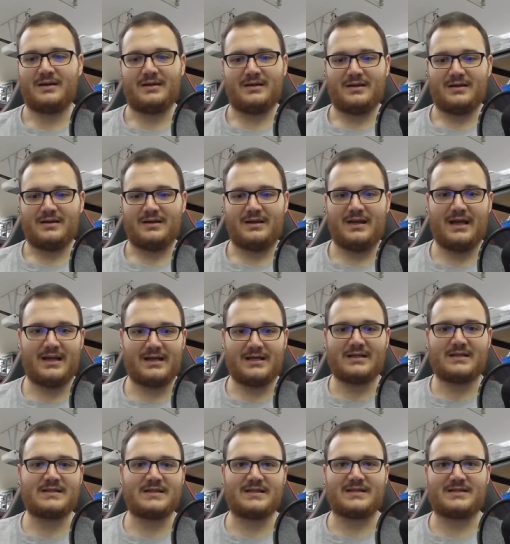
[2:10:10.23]
getting
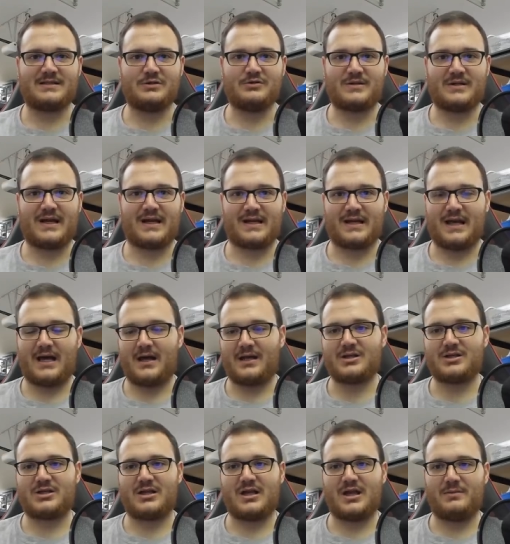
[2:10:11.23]
into this new
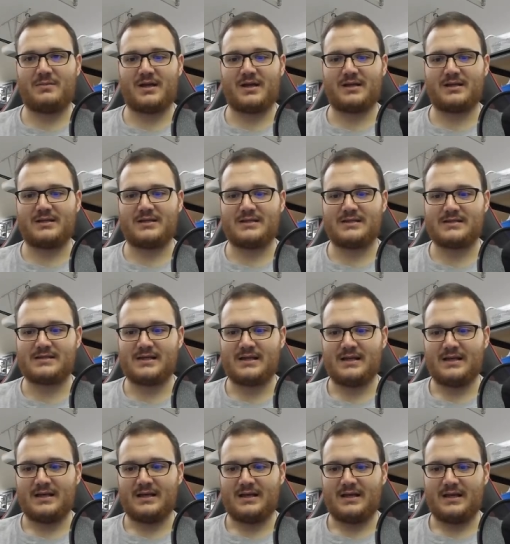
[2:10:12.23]
technology, because
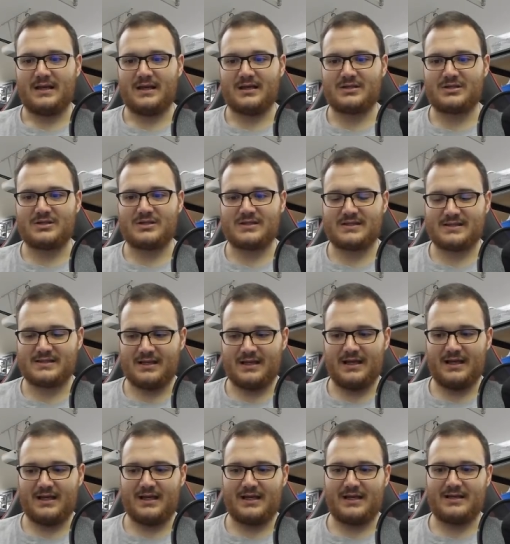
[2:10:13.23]
it's just
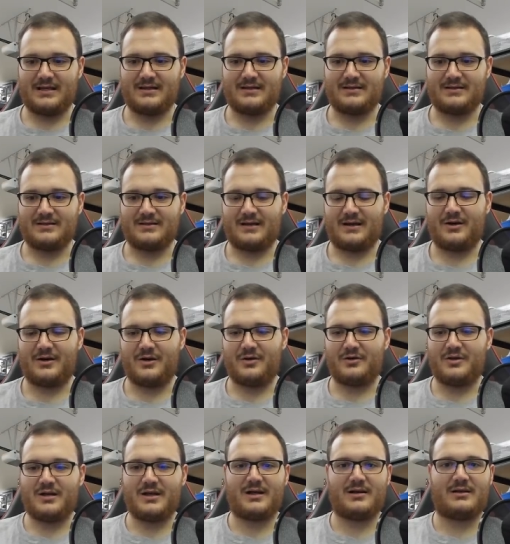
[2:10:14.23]
like, I don't know,
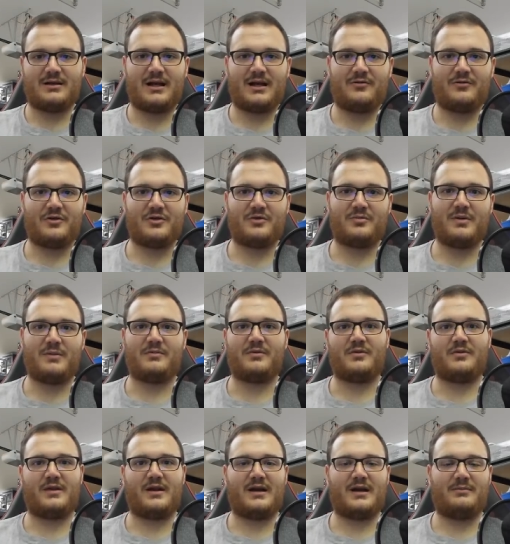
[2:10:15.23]
you get a lot of older people
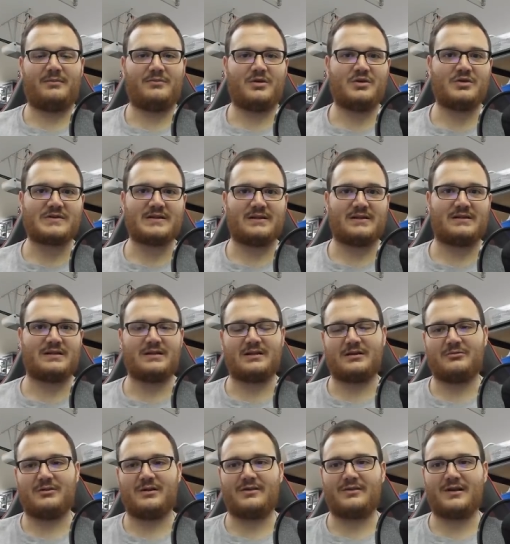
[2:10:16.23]
that I'm used to dealing
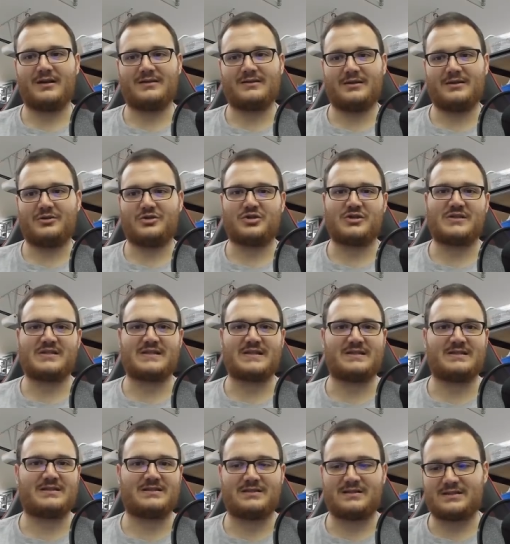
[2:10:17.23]
with, like, that are just
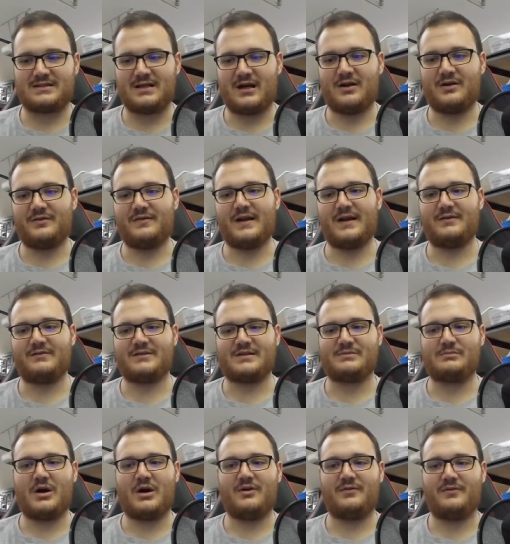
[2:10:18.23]
terrified of a
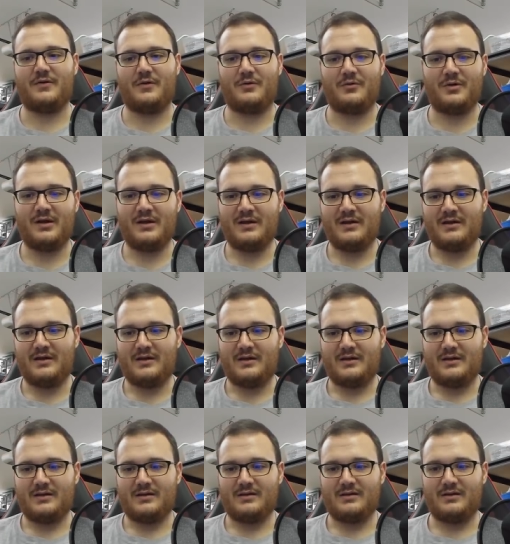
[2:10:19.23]
smartphone,
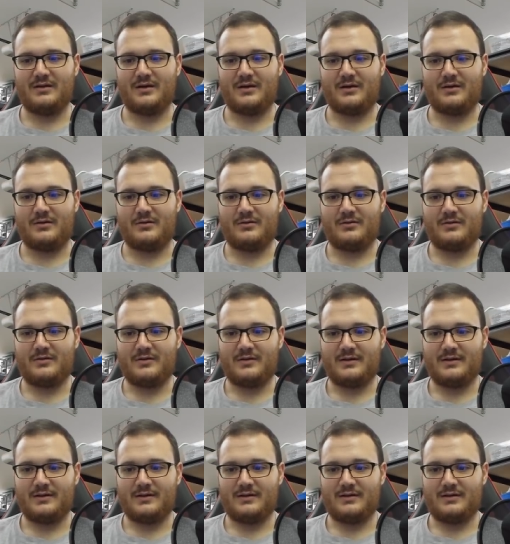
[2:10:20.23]
you know?
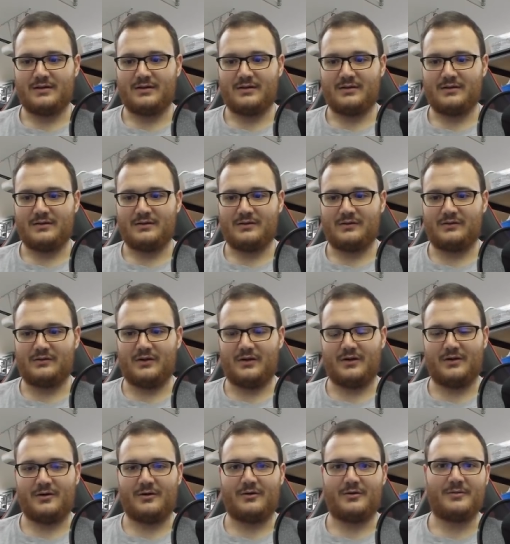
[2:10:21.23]

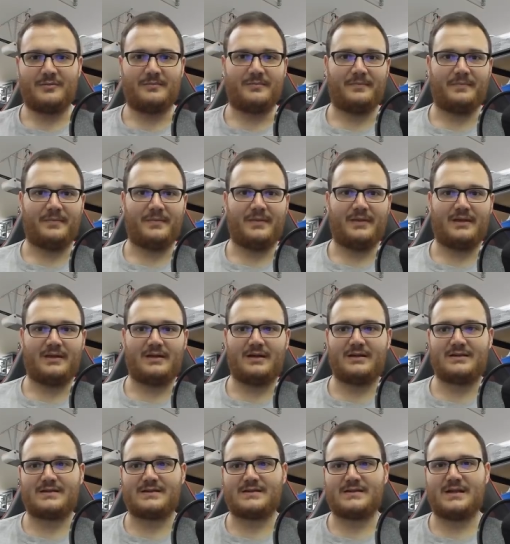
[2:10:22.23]
So
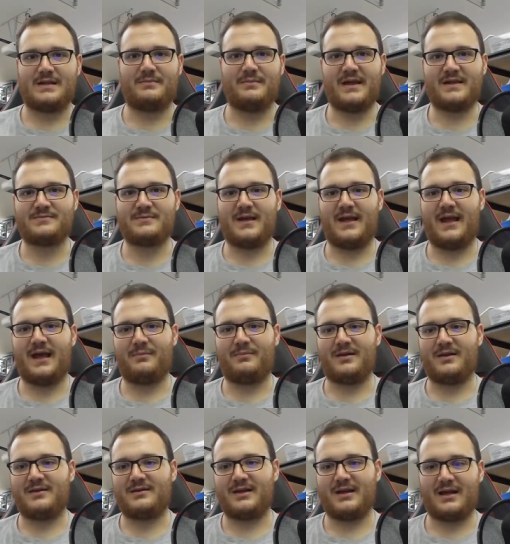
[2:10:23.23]
it makes me
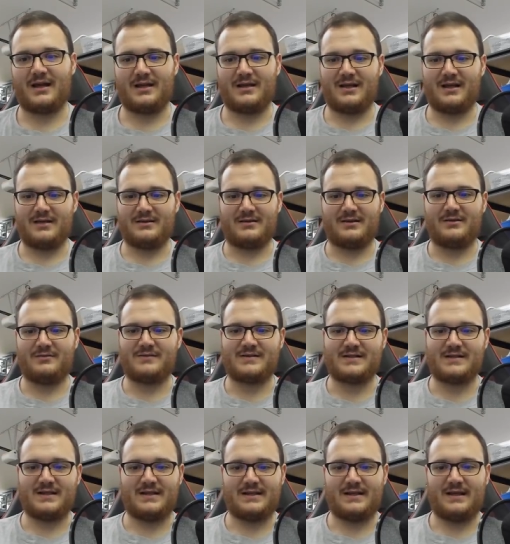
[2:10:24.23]
happy. Like, I love
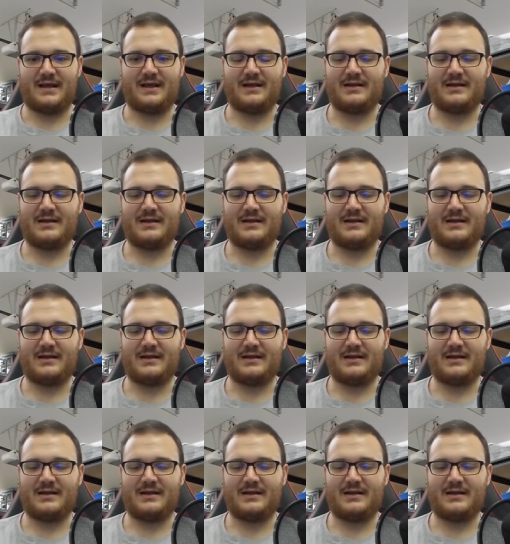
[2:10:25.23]
seeing that.